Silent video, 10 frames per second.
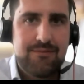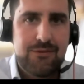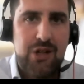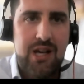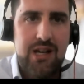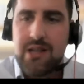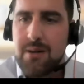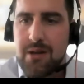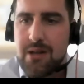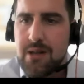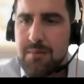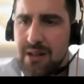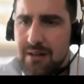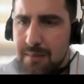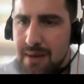Okay. In the
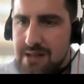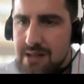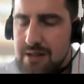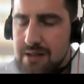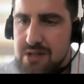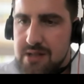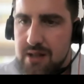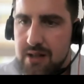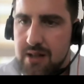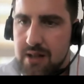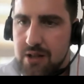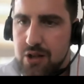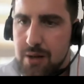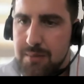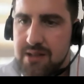meantime, I see there was a
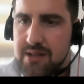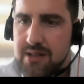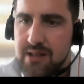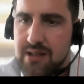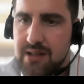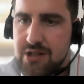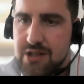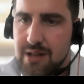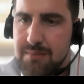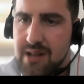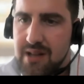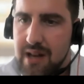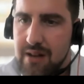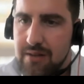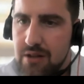comment in the chat by
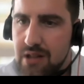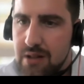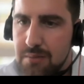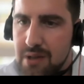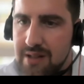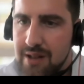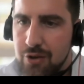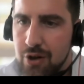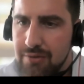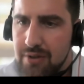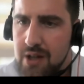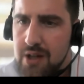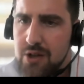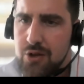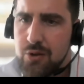Anthony Bratanoff,
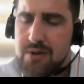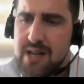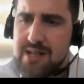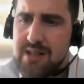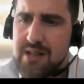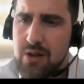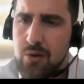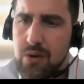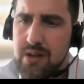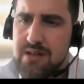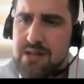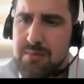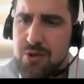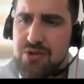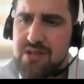who was asking, what is the
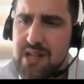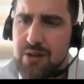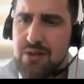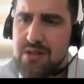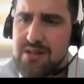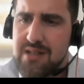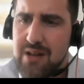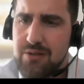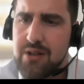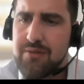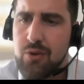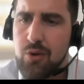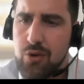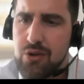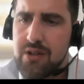most sacred sound of
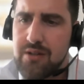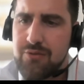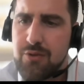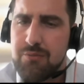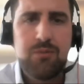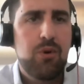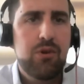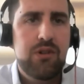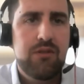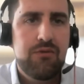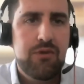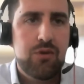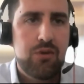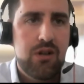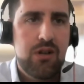organ from your point of
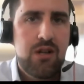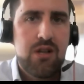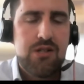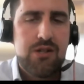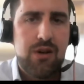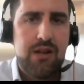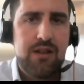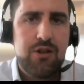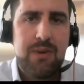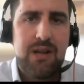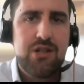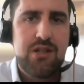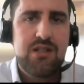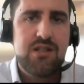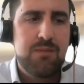view? So I think you
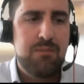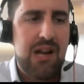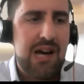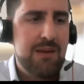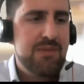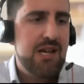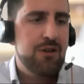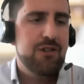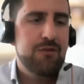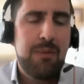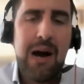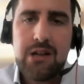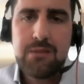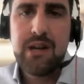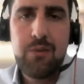mentioned this sublime sound of
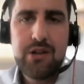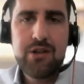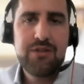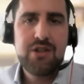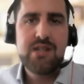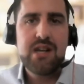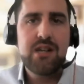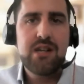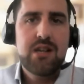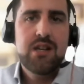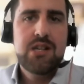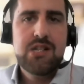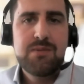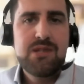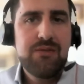Bach, but I wonder if there's any
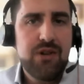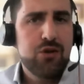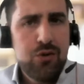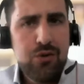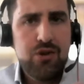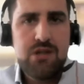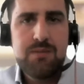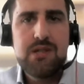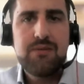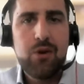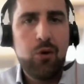specific tune or specific